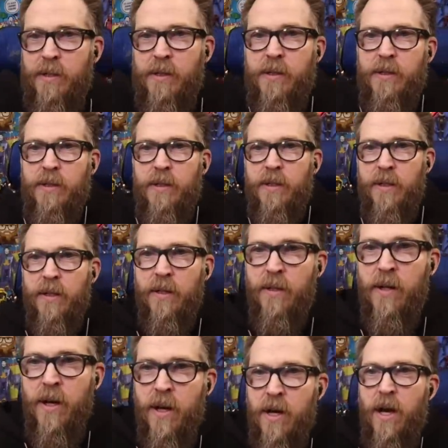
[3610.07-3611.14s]

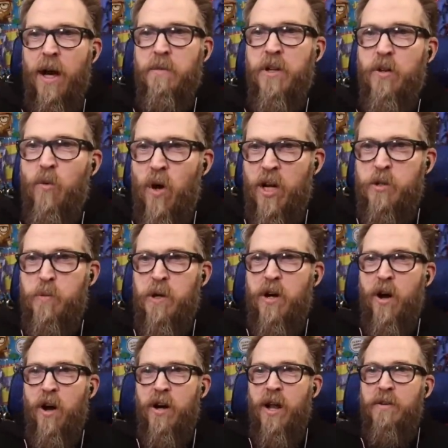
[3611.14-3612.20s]
I'm going to watch
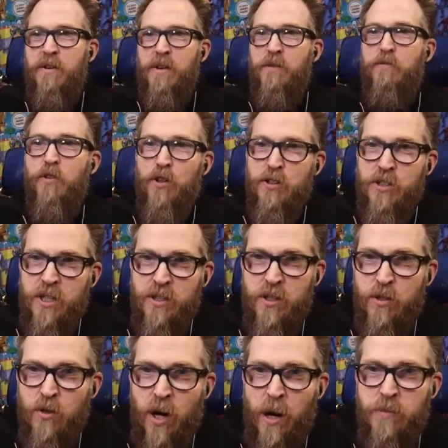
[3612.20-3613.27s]
Picard after the full season
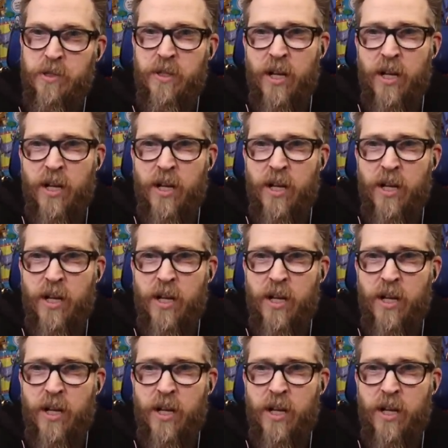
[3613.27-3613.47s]
drops.